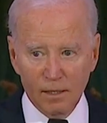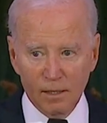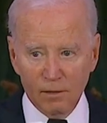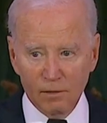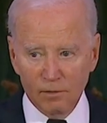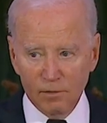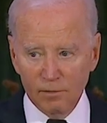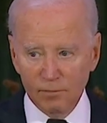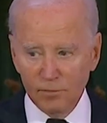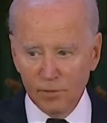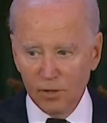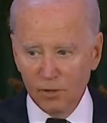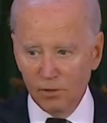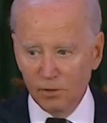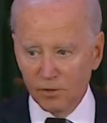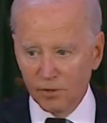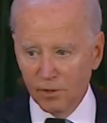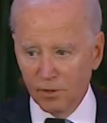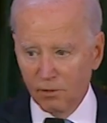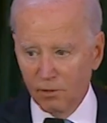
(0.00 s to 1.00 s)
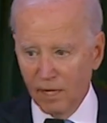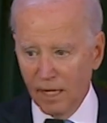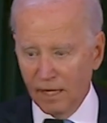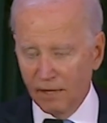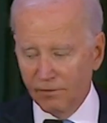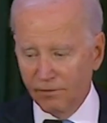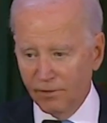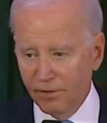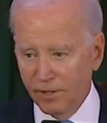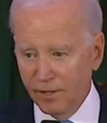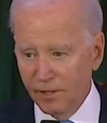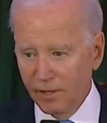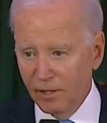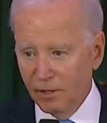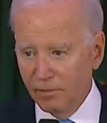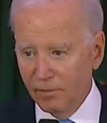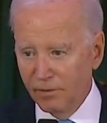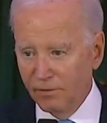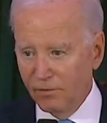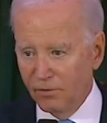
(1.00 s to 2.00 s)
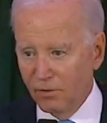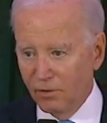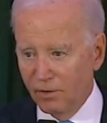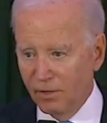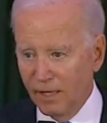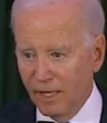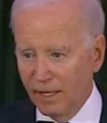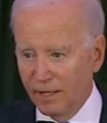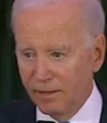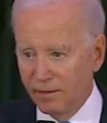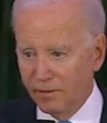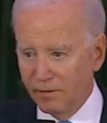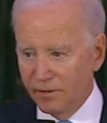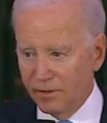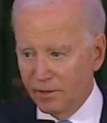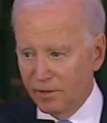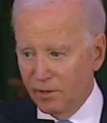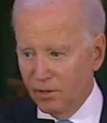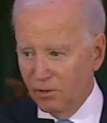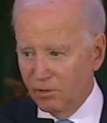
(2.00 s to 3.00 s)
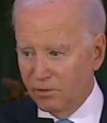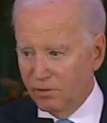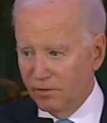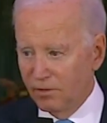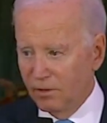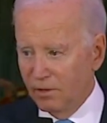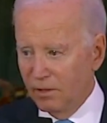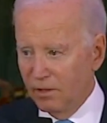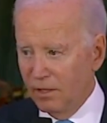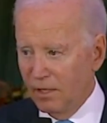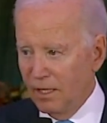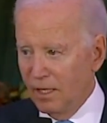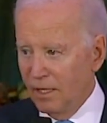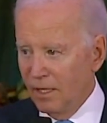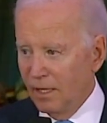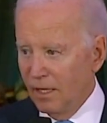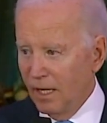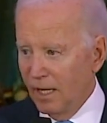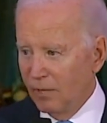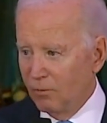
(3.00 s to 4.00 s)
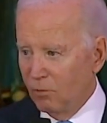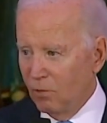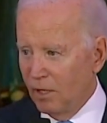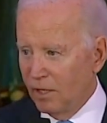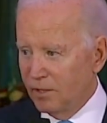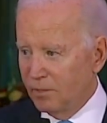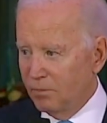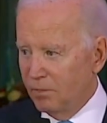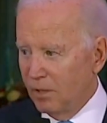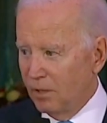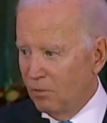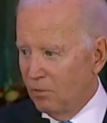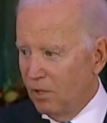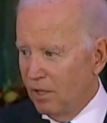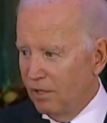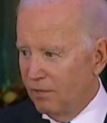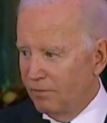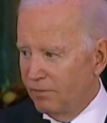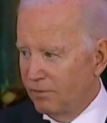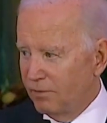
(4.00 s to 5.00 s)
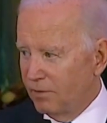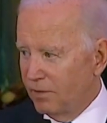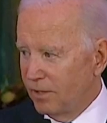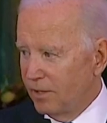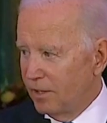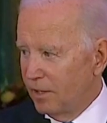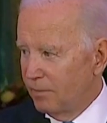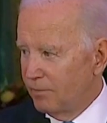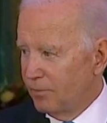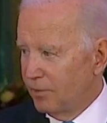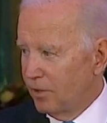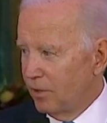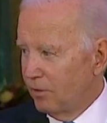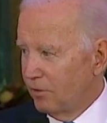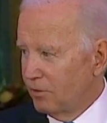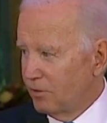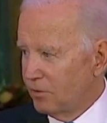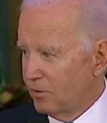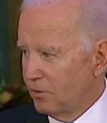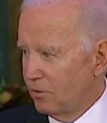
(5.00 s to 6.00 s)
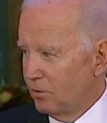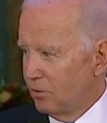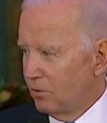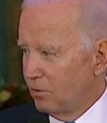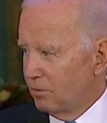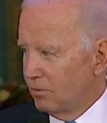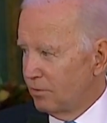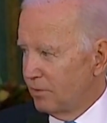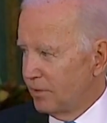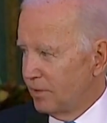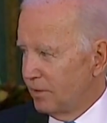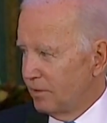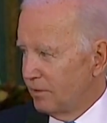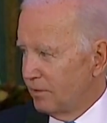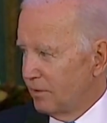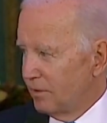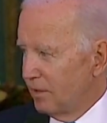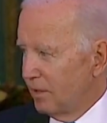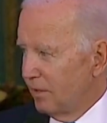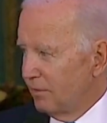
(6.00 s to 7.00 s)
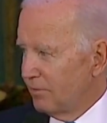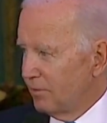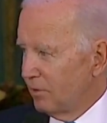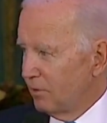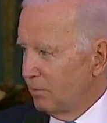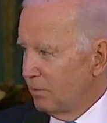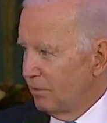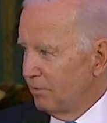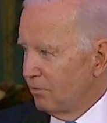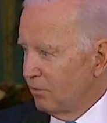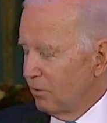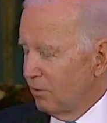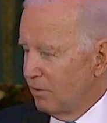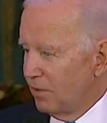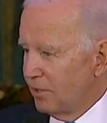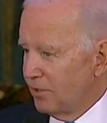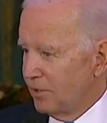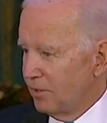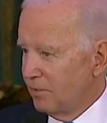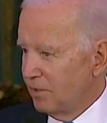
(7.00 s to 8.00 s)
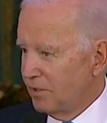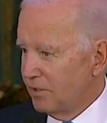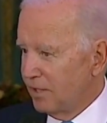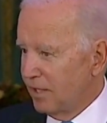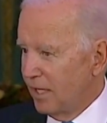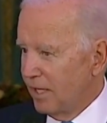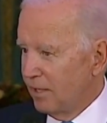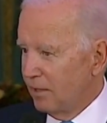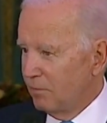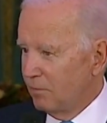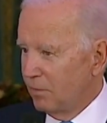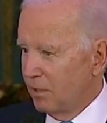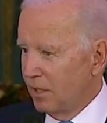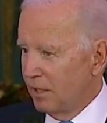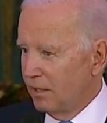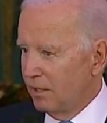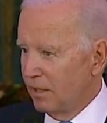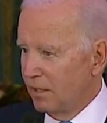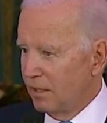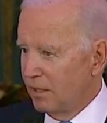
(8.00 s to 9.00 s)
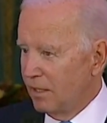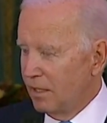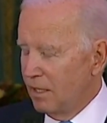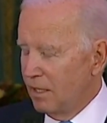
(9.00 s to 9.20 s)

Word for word: when Beau was in Iraq for a year. Before that, he was in Kosovo. I'd watch my wife get up to go to school. she left a little before me. She'd be standing by the